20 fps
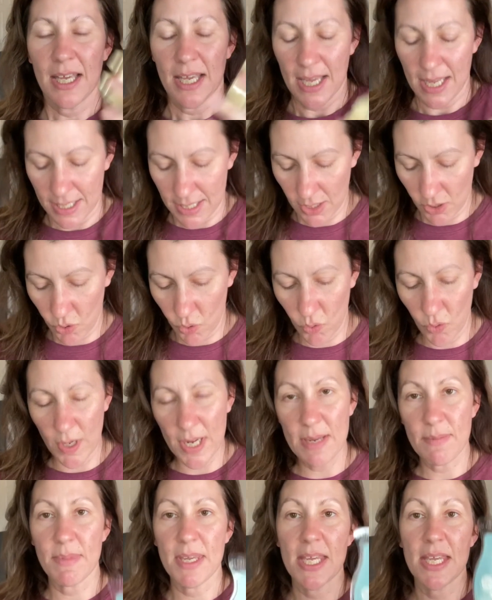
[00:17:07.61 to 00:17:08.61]
It's a
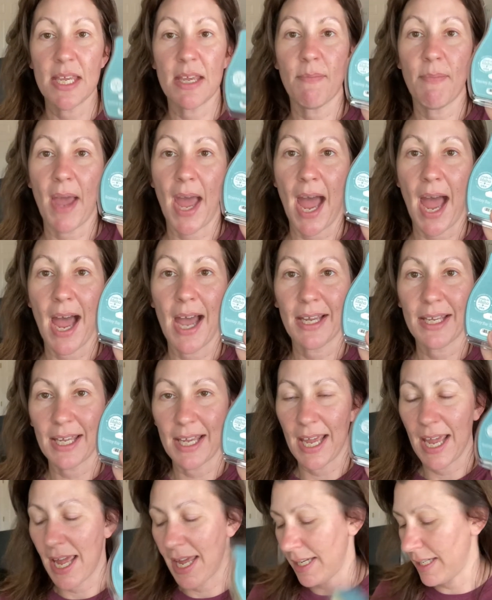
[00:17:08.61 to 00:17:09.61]
creamy back
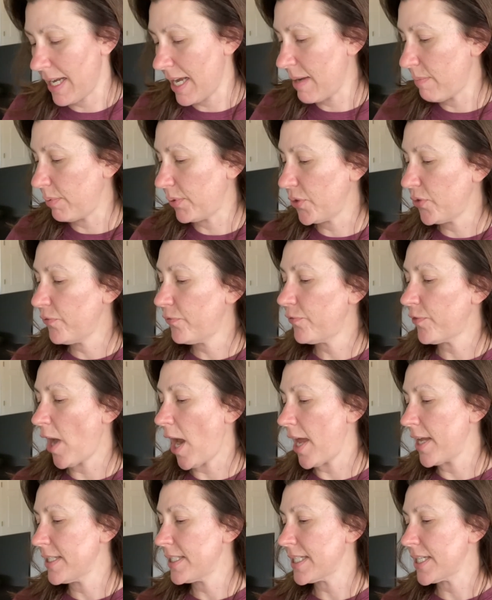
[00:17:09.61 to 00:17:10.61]
and a blue front.